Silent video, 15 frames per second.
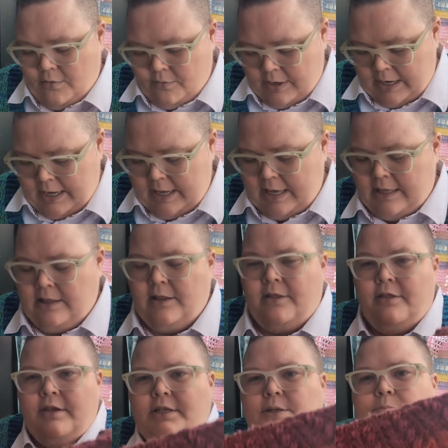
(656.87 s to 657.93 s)
when I hit
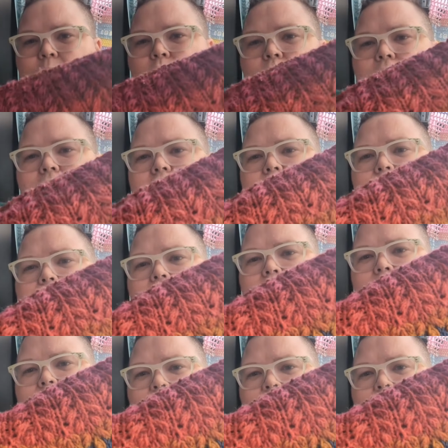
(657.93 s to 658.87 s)
this point, I